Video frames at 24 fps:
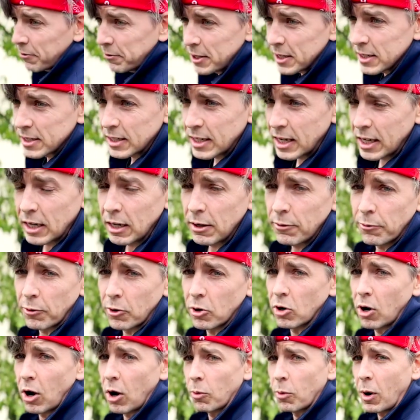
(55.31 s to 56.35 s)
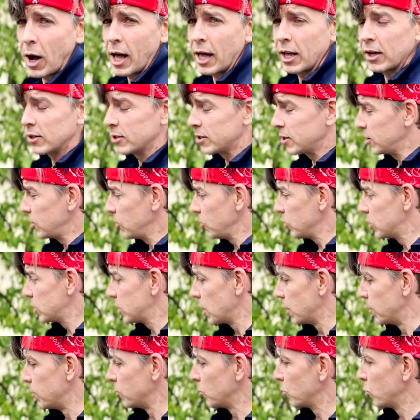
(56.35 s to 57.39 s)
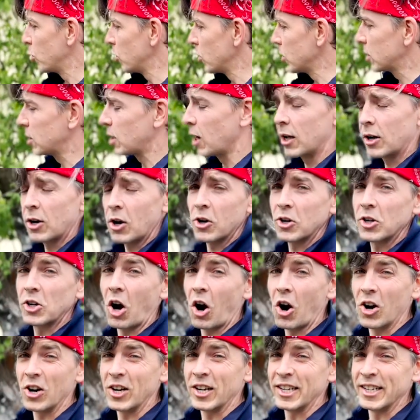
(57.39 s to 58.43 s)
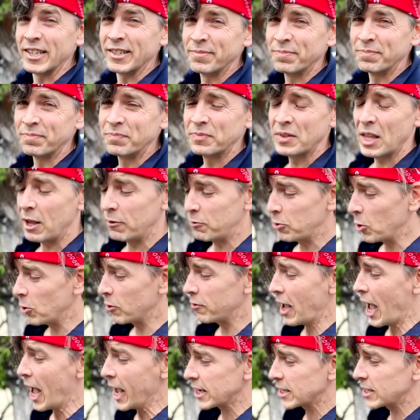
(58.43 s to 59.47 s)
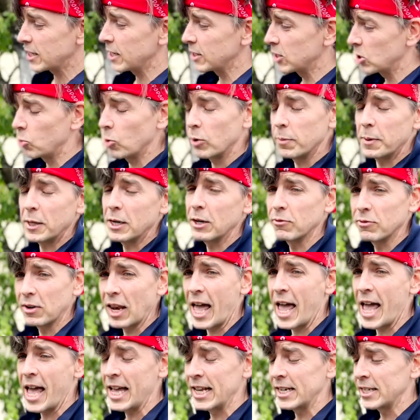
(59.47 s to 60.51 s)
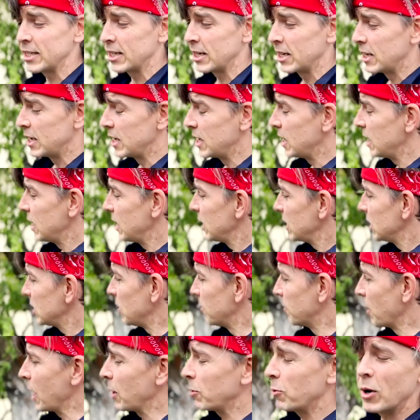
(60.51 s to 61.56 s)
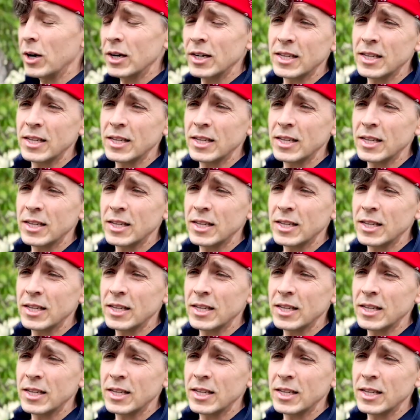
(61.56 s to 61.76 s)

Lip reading: the city for a while to do some work on our garden. If you have access to a bit of land, you might want to